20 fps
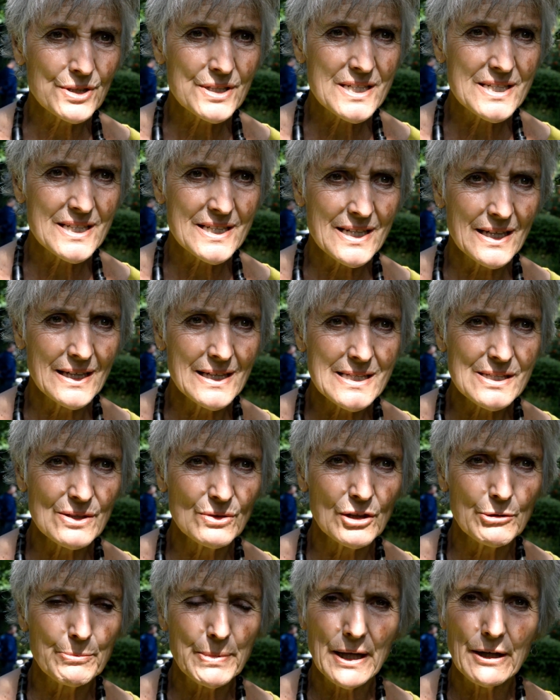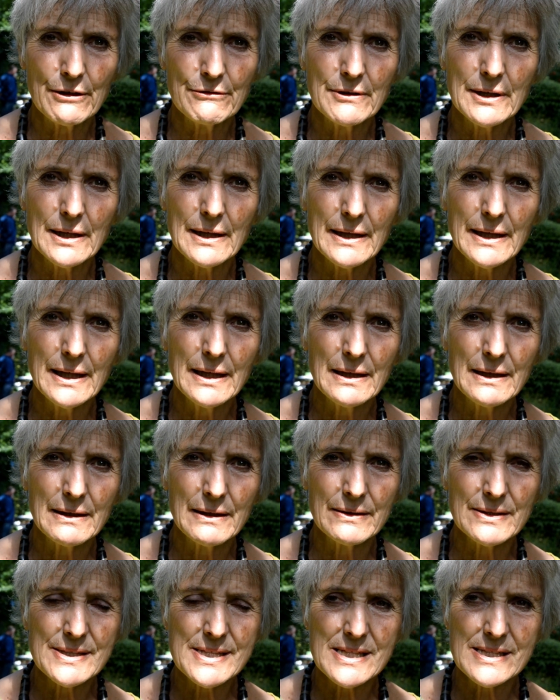today's all about, really.
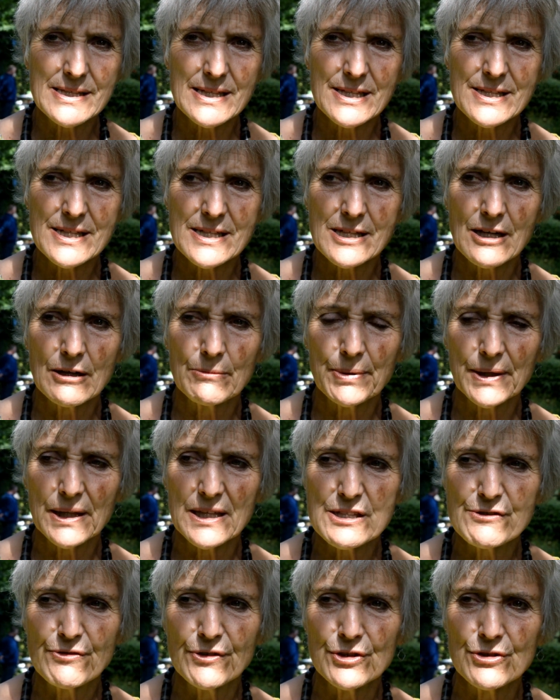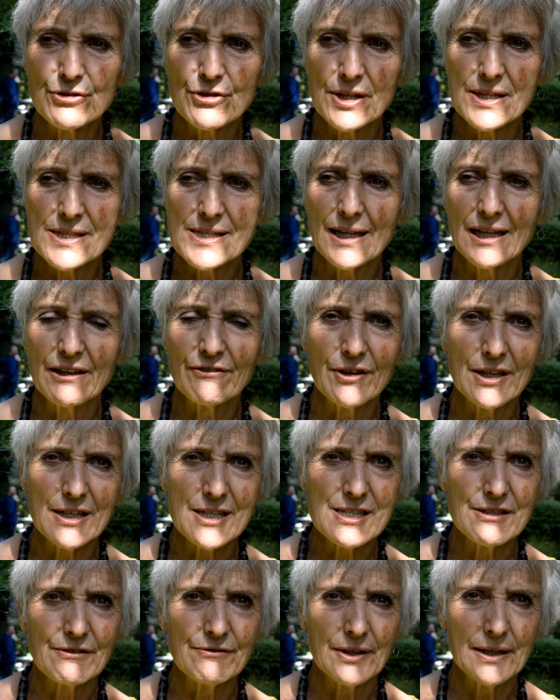This is our biggest fundraising event
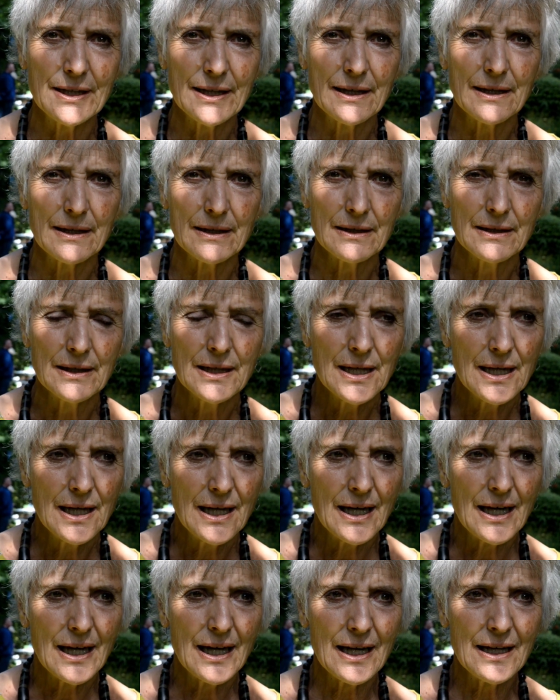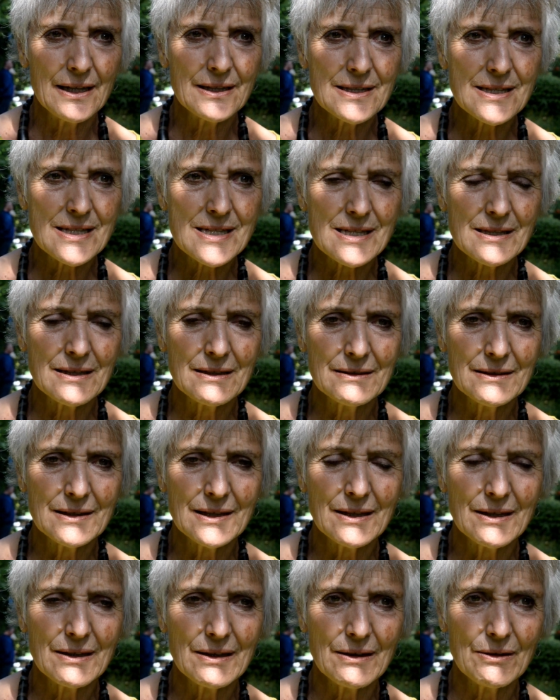of the year, and
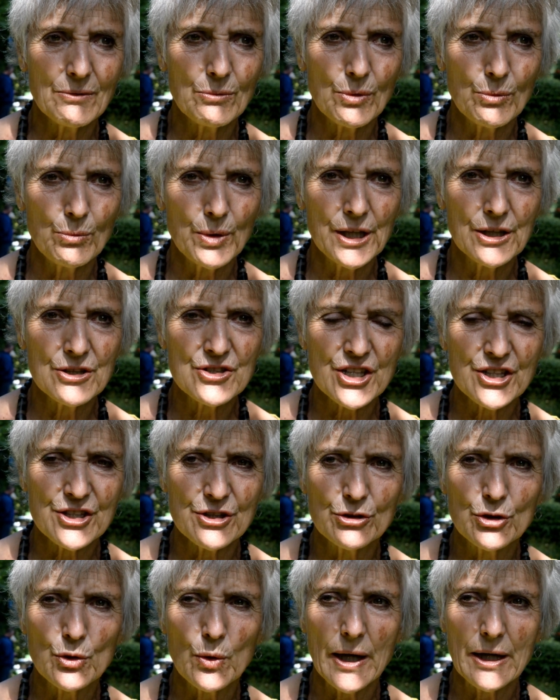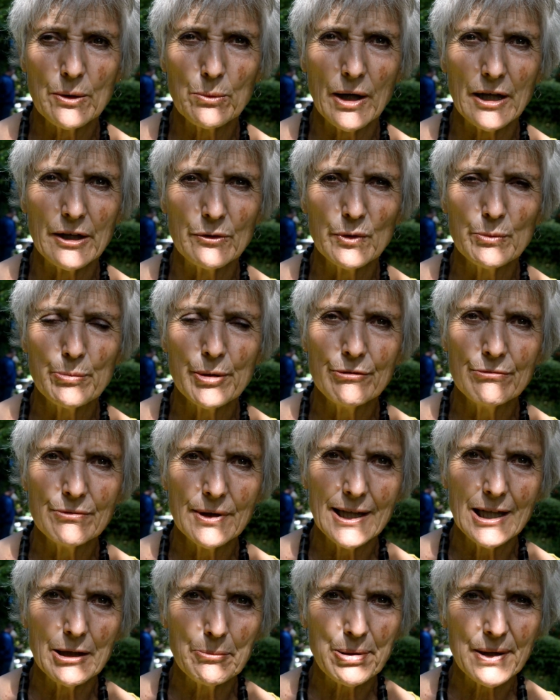we usually do quite well, and we've been
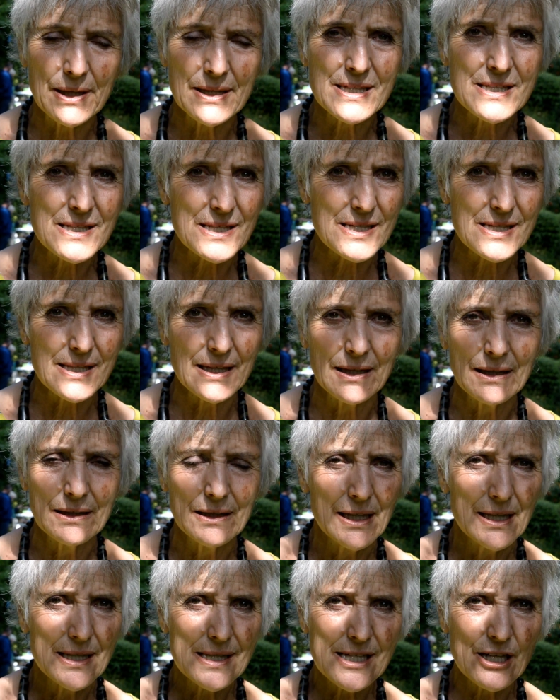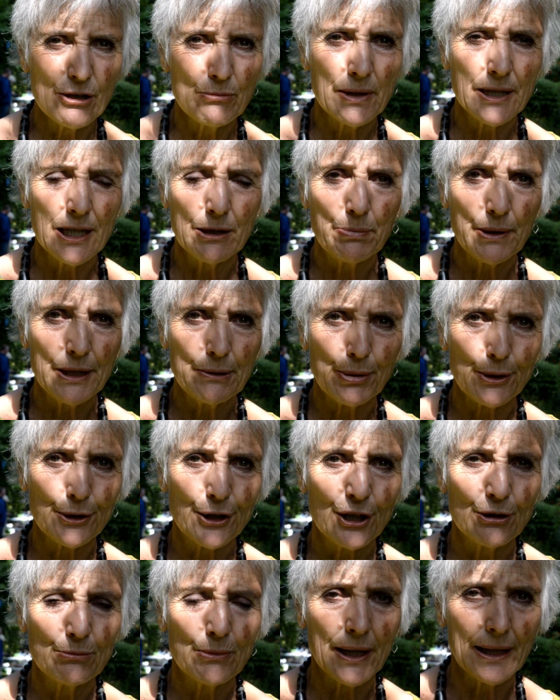really pleased to see so many people
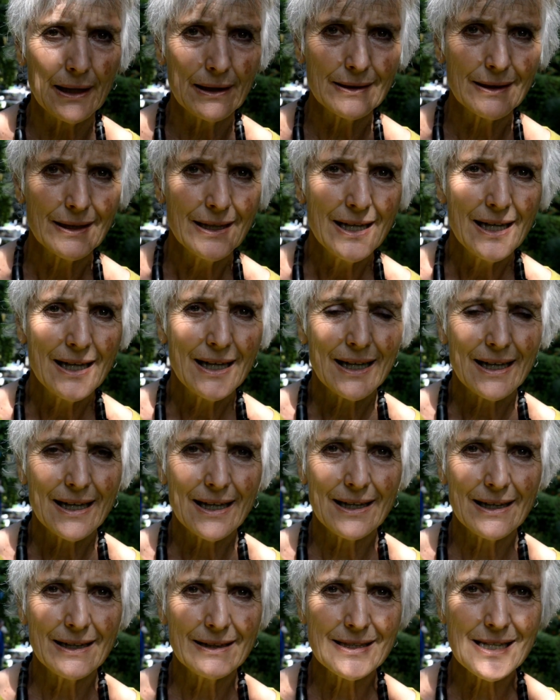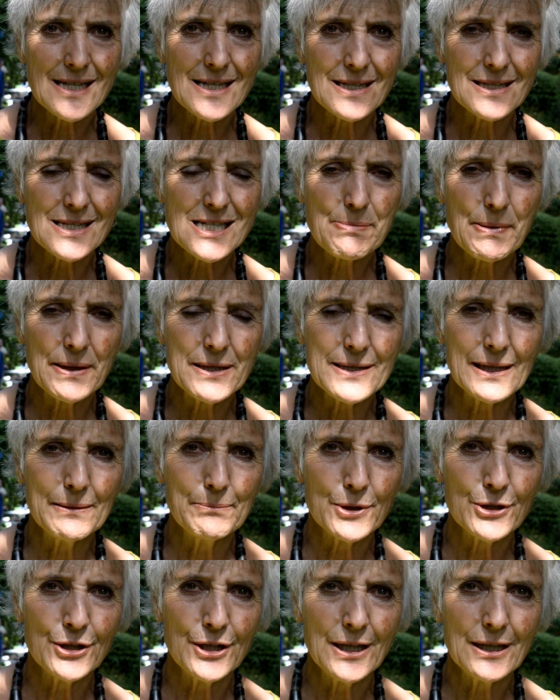coming and spending
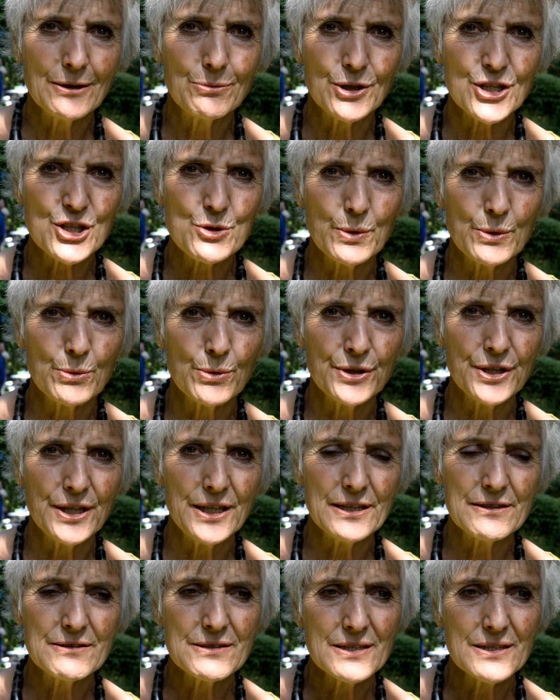money, which we will need.